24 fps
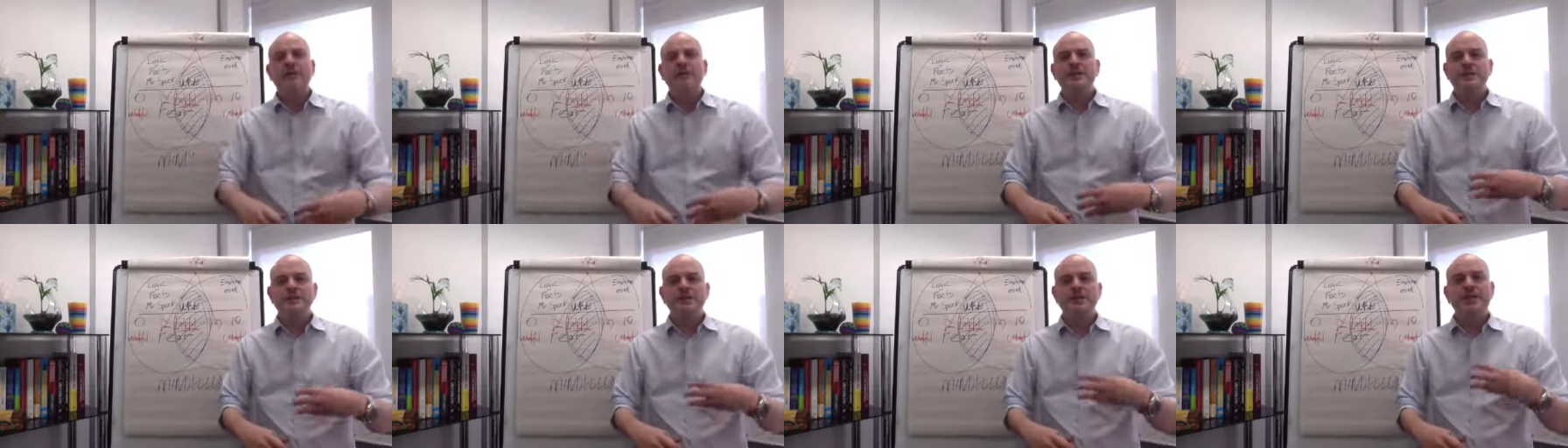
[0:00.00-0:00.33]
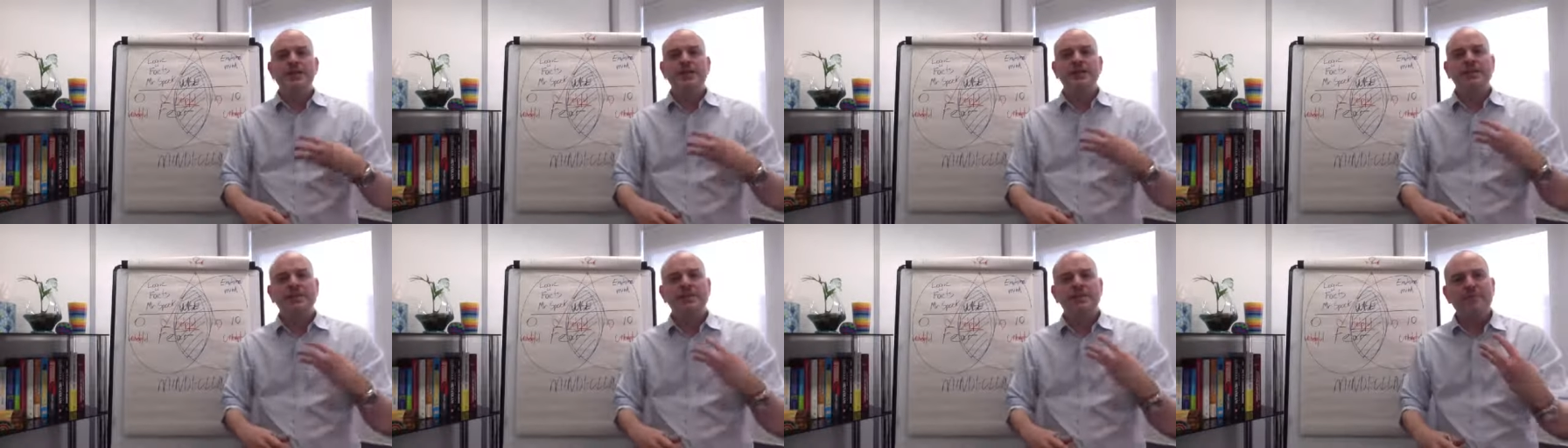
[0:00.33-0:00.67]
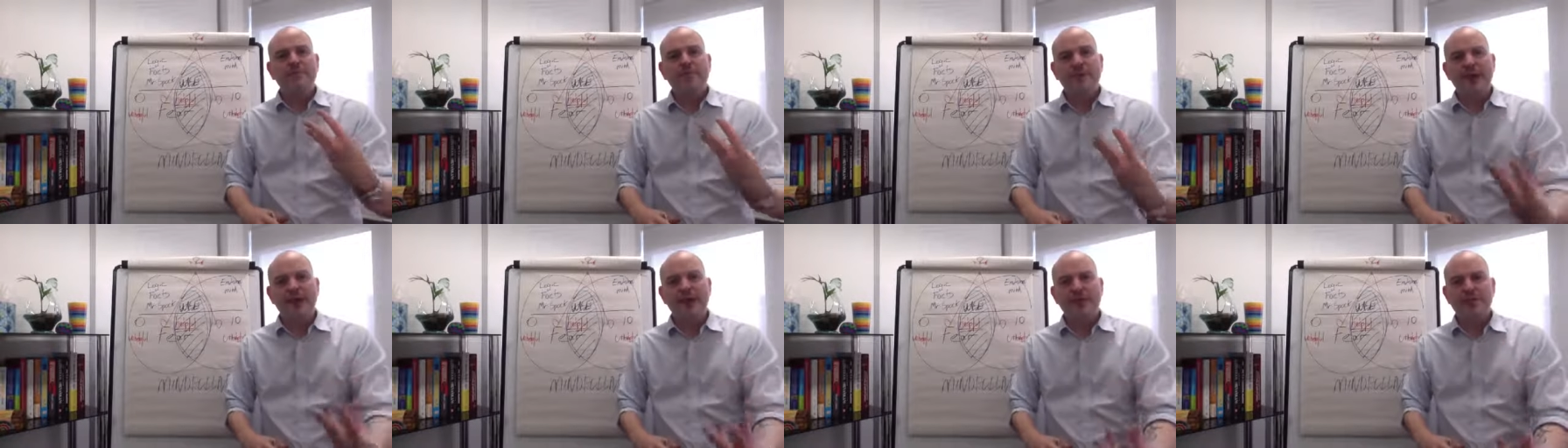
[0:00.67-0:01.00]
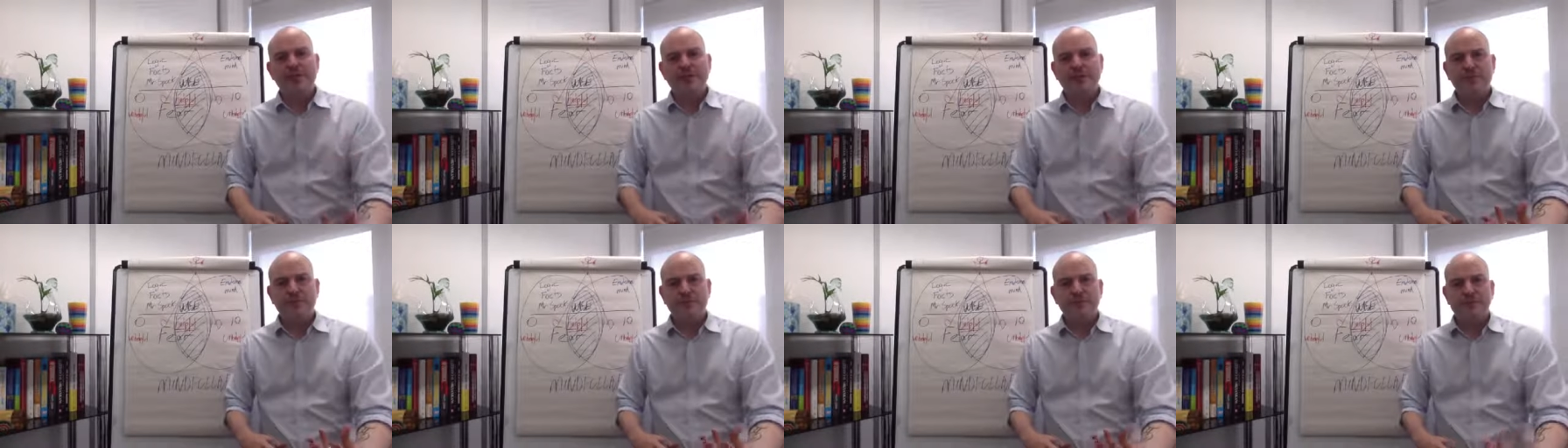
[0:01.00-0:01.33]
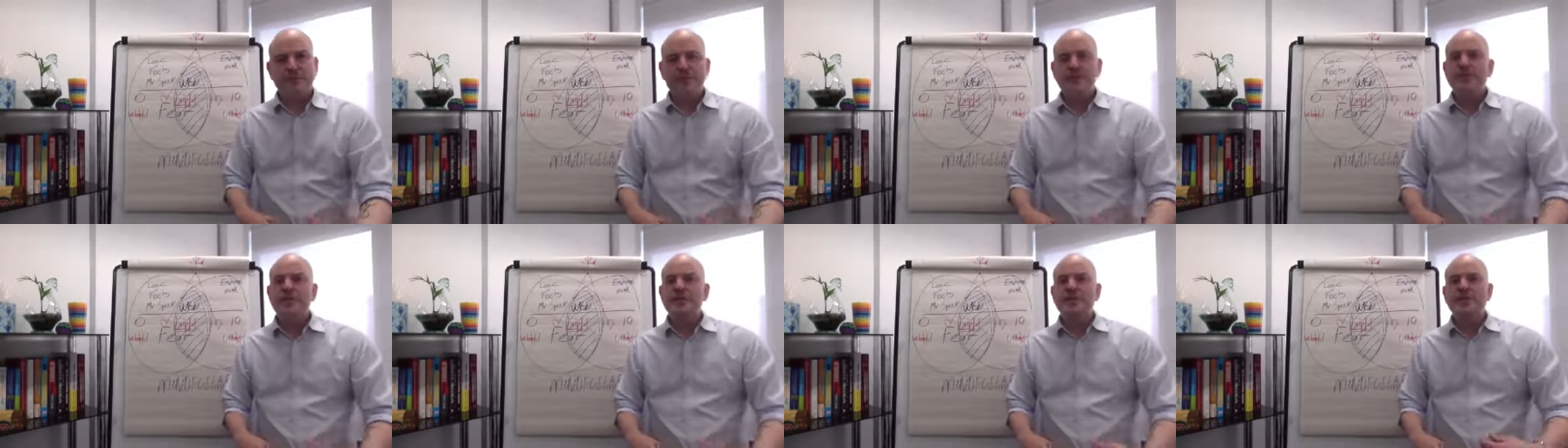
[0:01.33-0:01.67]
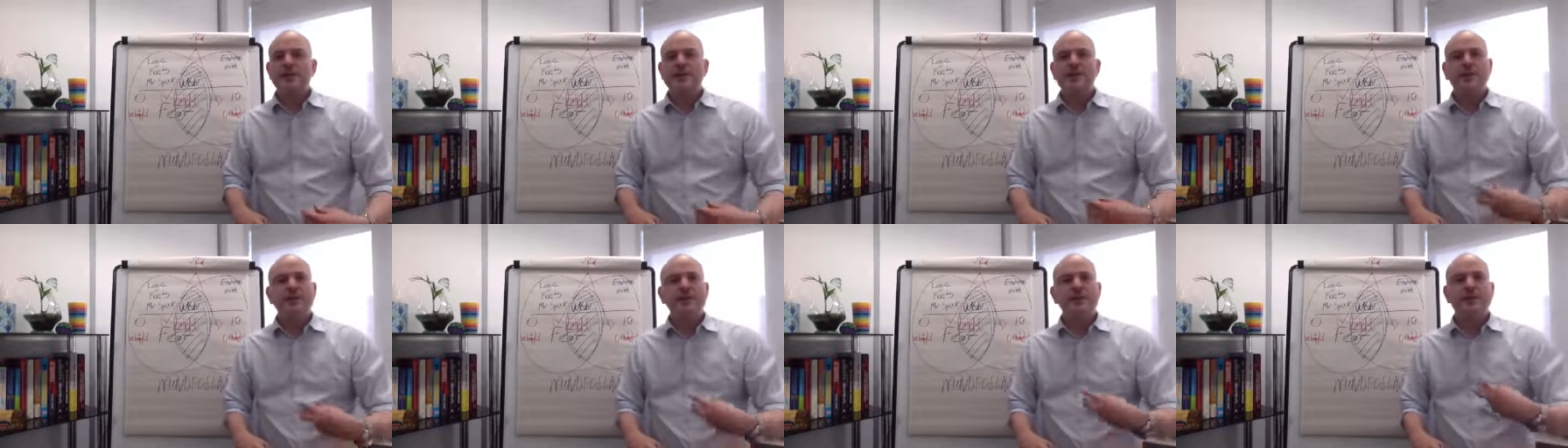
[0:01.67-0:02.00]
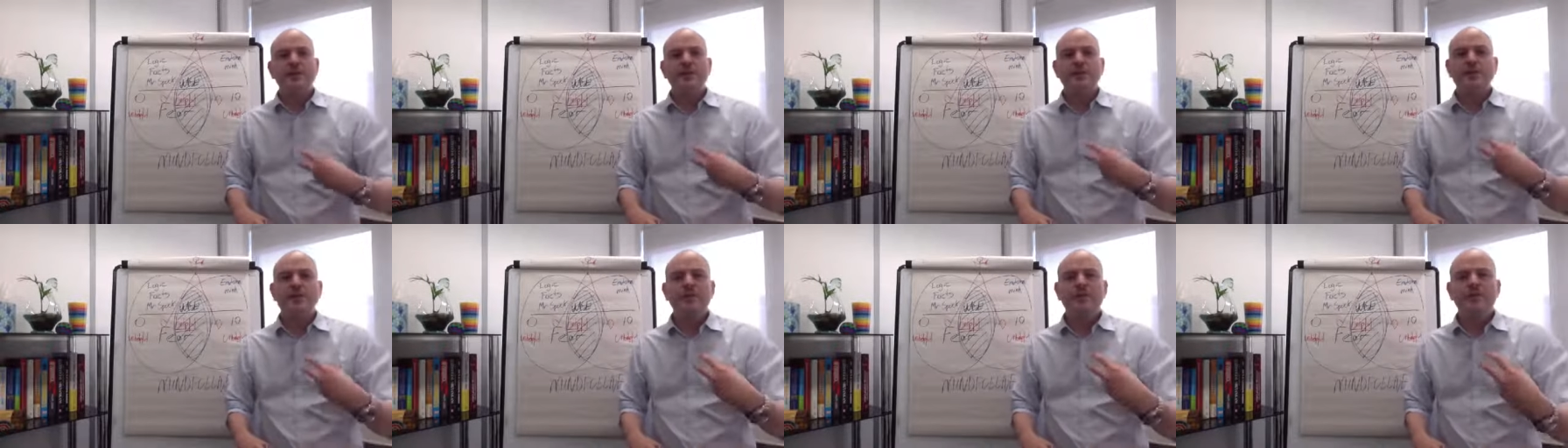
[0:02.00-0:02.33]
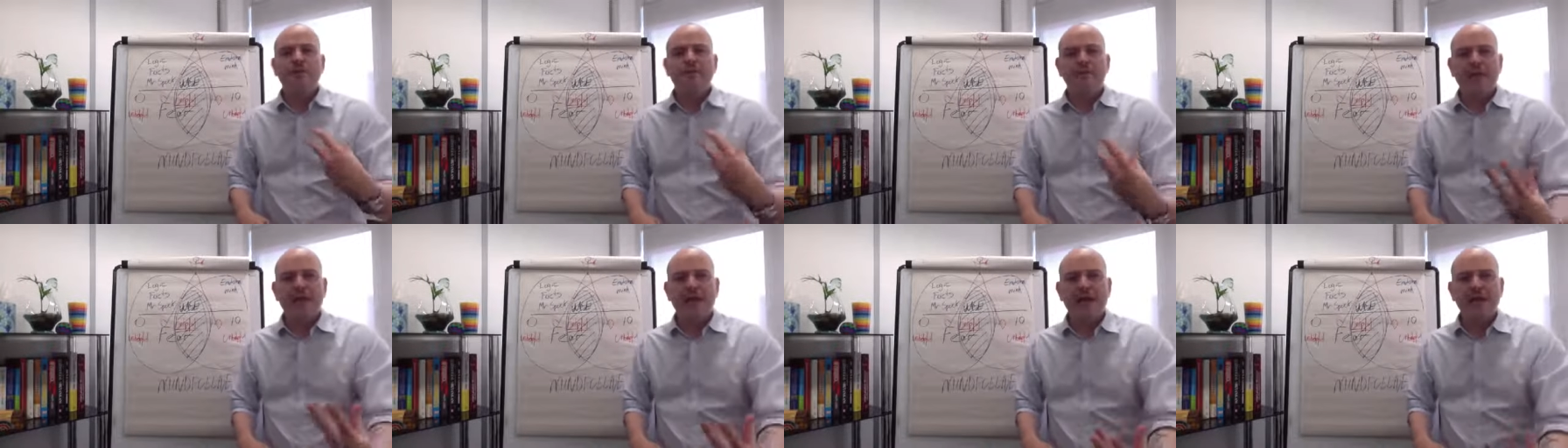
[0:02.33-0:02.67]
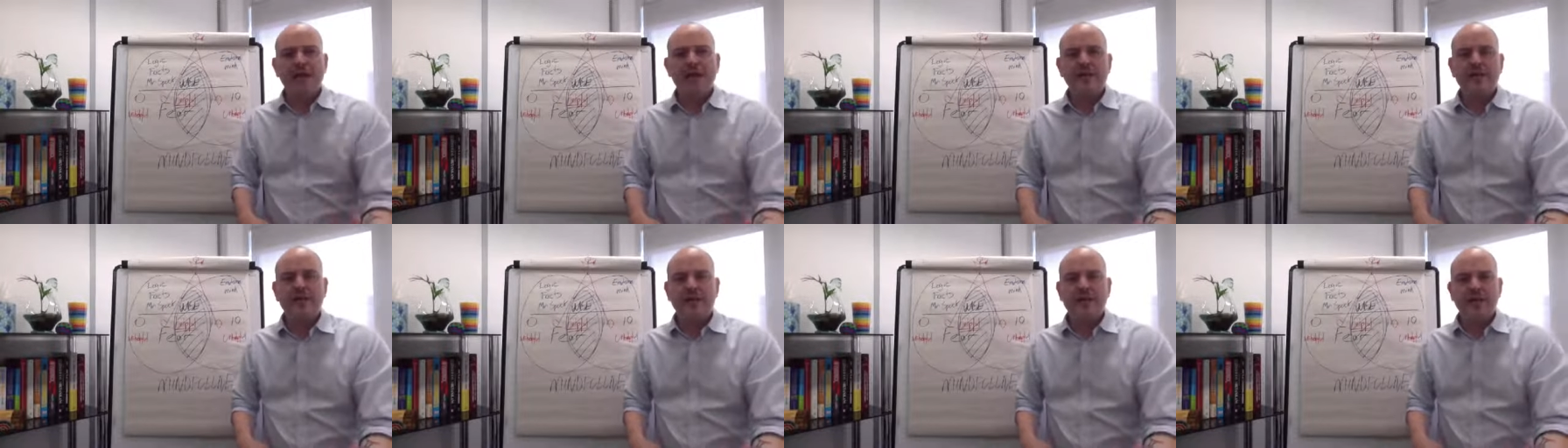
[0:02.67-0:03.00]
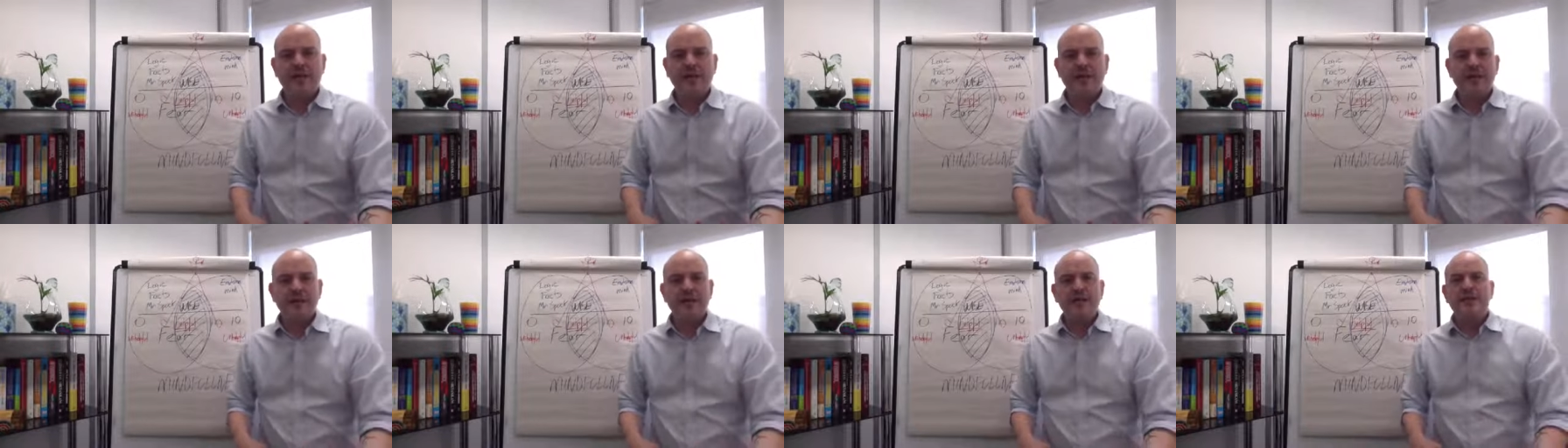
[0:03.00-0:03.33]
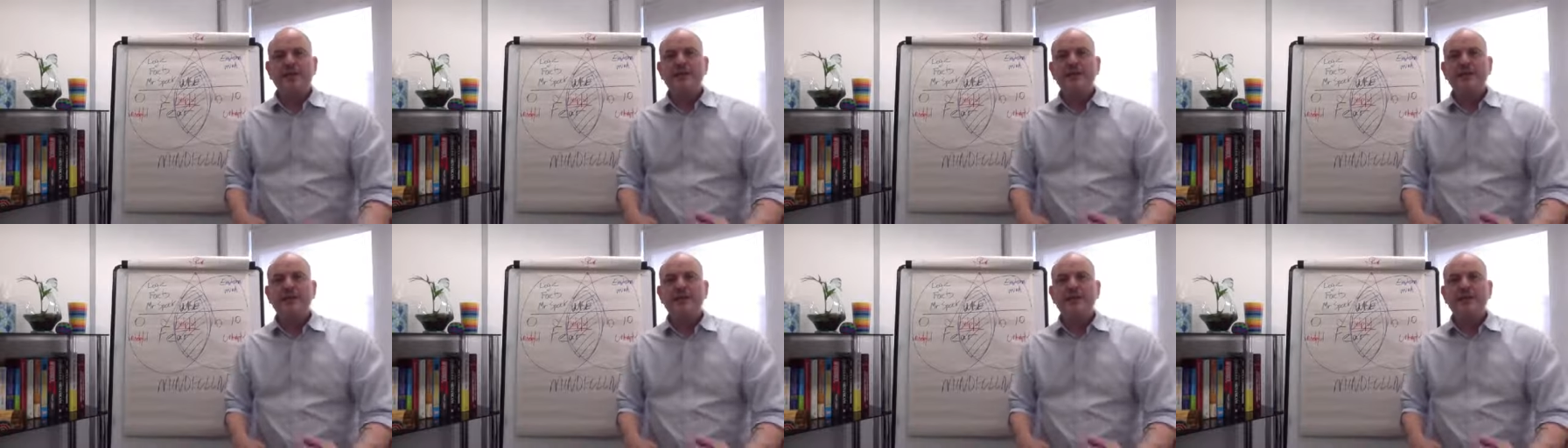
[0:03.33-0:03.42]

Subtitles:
to make it manageable, so that we're not afraid of it,